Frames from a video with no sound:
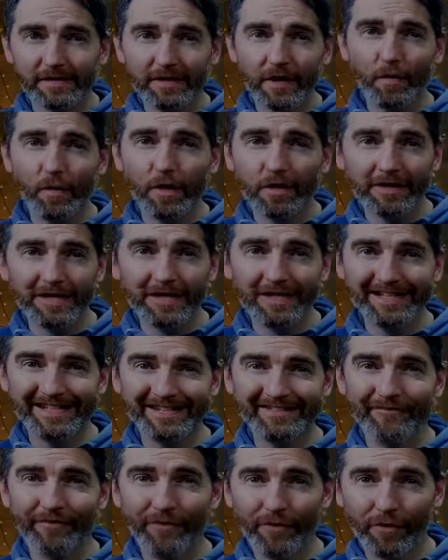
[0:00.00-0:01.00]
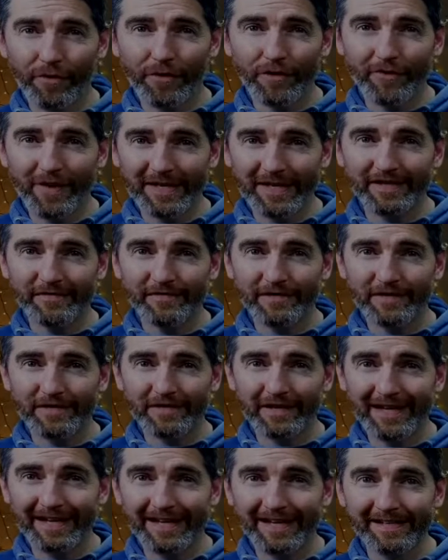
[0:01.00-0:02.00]
no worries for the rest of your
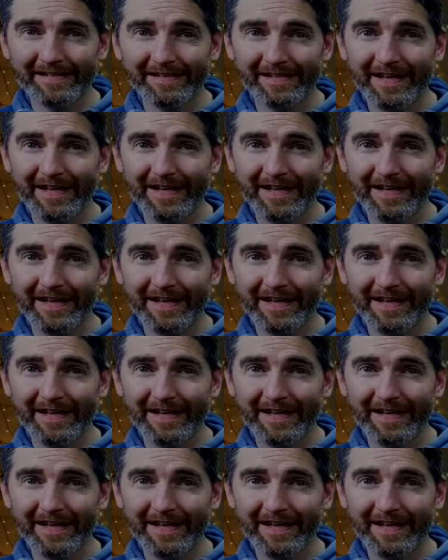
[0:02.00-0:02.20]
days.